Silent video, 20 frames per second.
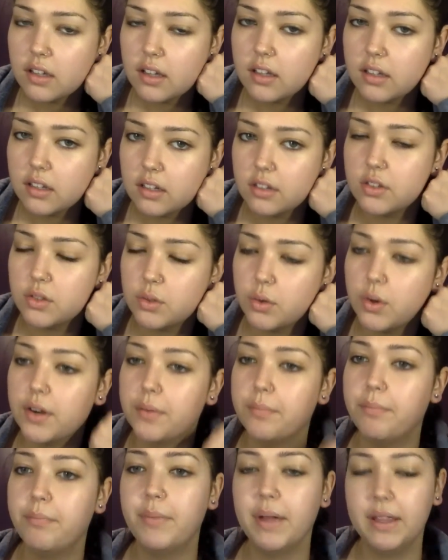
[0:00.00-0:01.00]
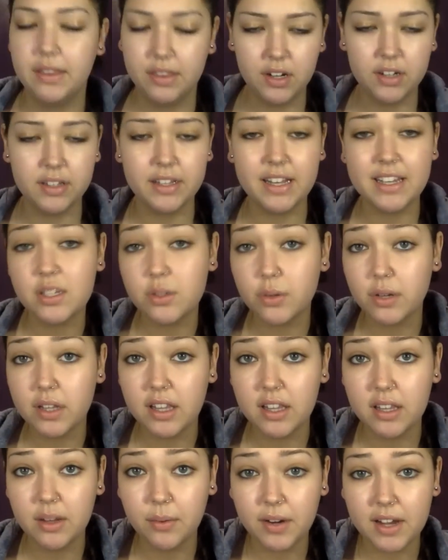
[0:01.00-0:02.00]
a little sore, but they're less sore
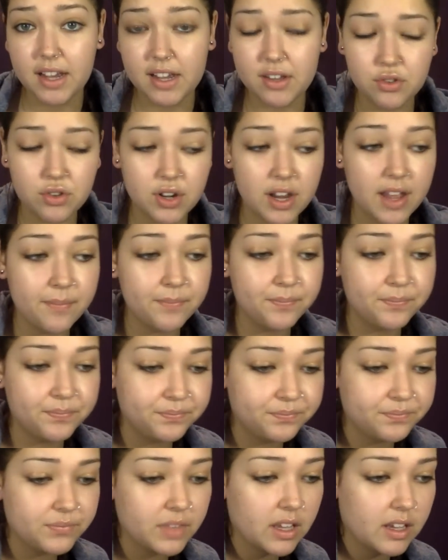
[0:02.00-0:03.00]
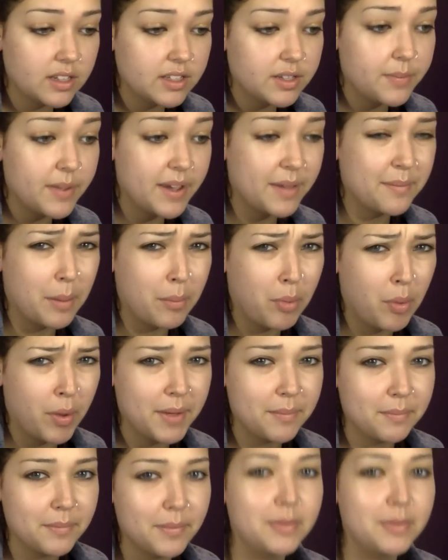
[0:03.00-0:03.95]
than they were yesterday, to make my point.